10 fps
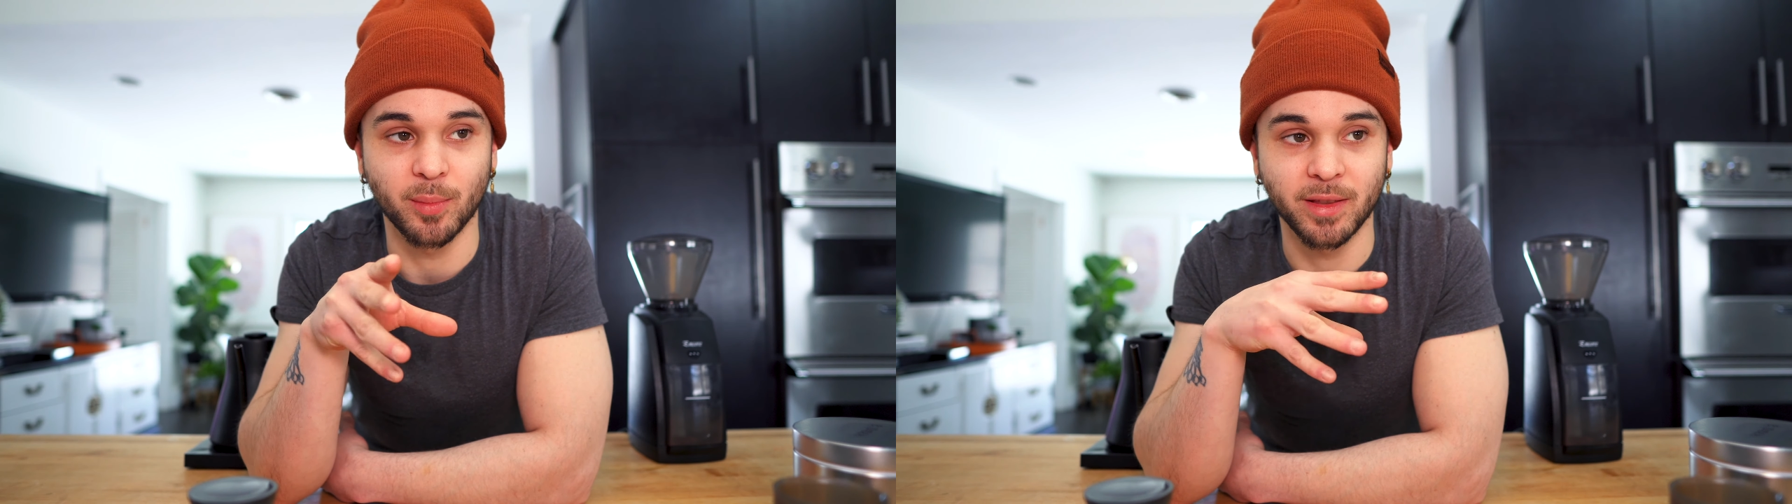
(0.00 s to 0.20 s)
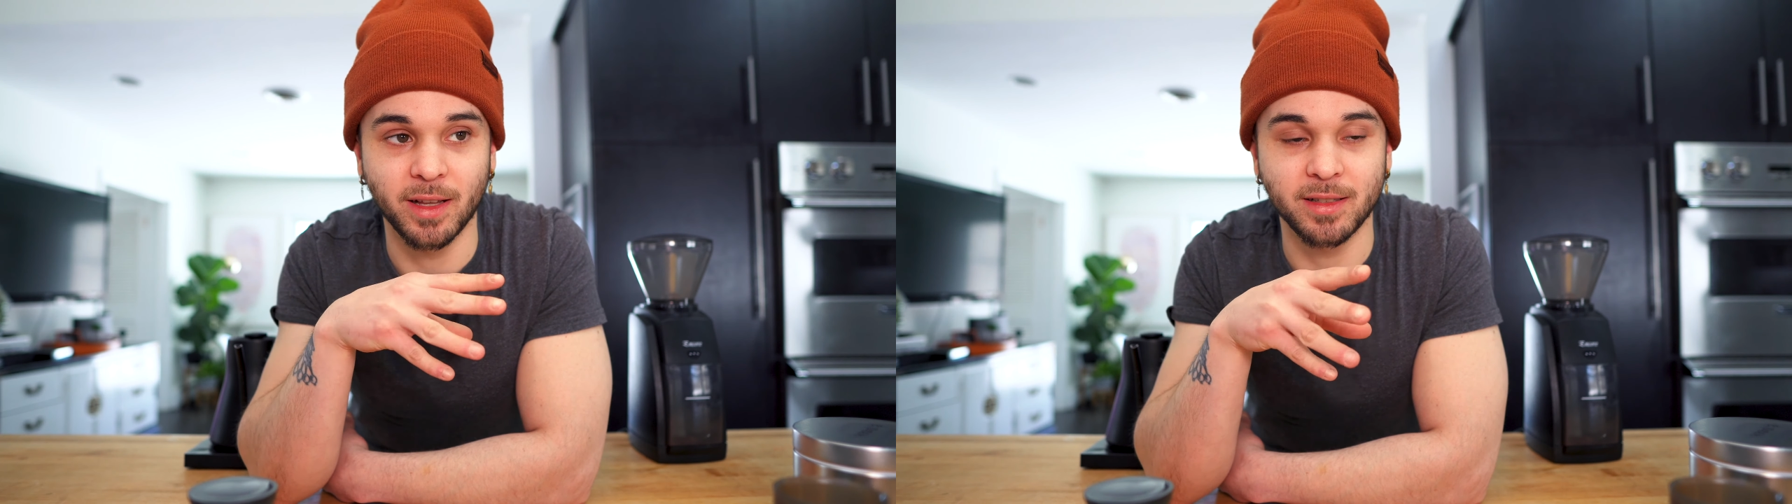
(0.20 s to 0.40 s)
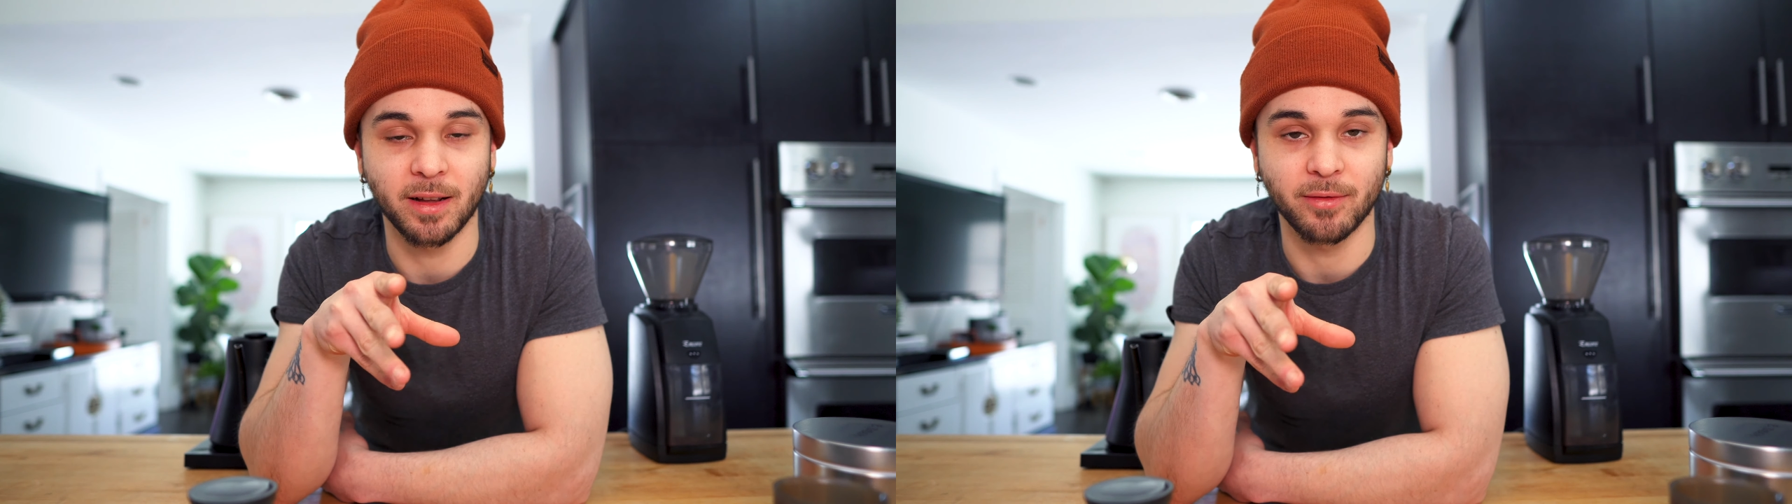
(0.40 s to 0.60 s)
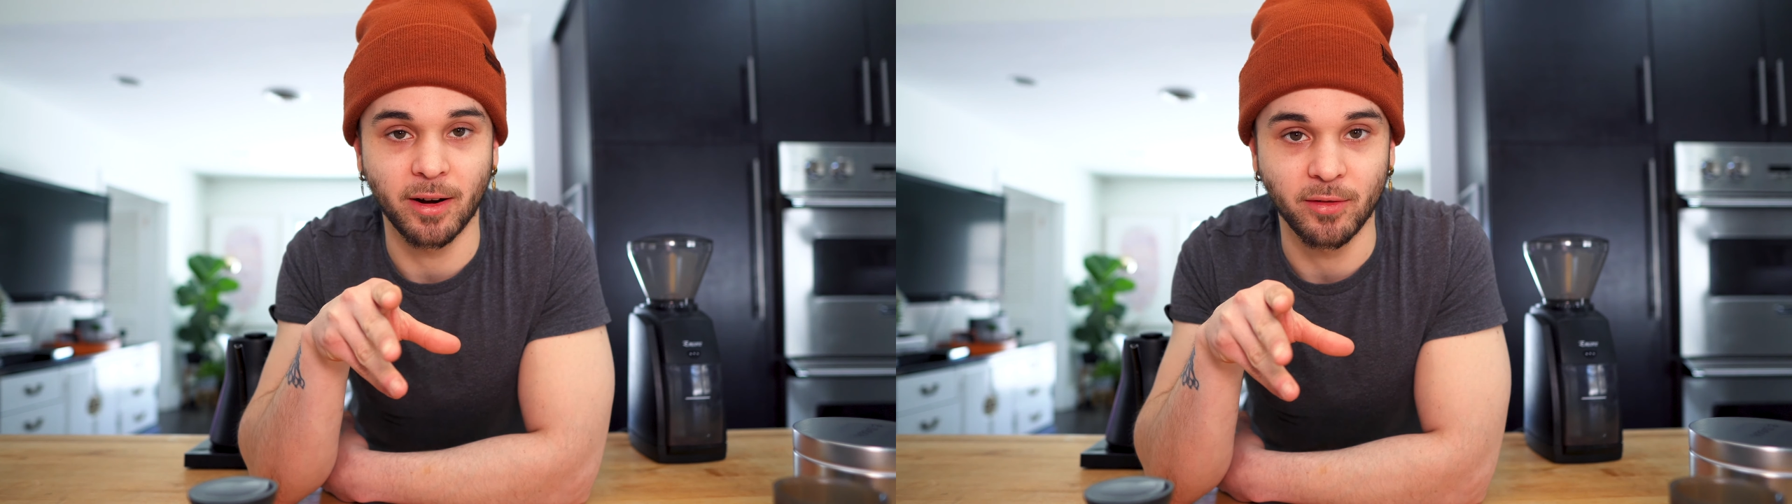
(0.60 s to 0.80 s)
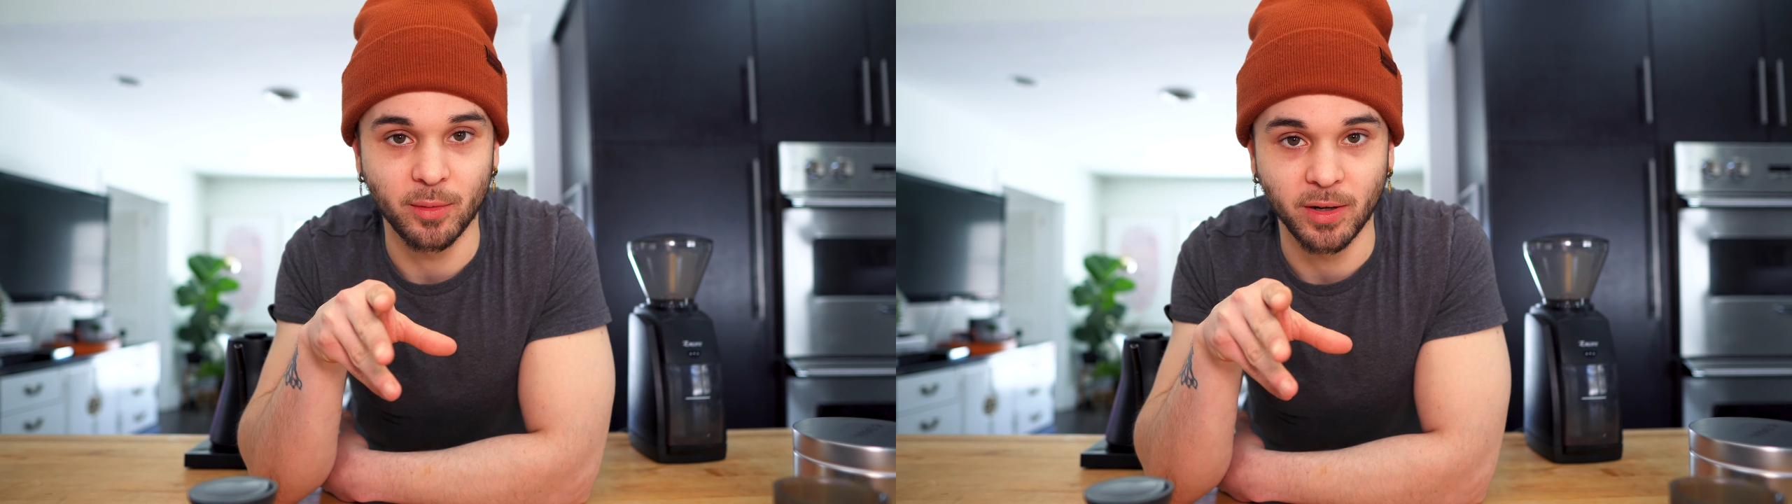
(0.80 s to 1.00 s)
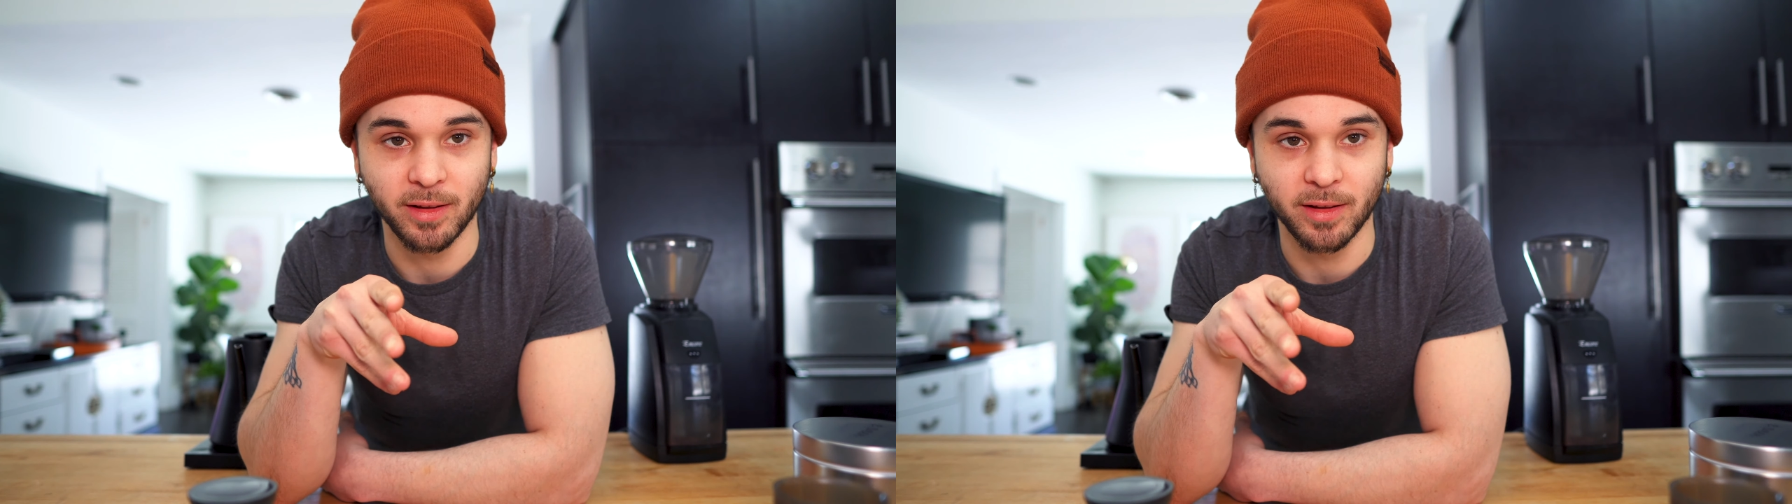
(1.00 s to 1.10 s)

But that's not for everybody.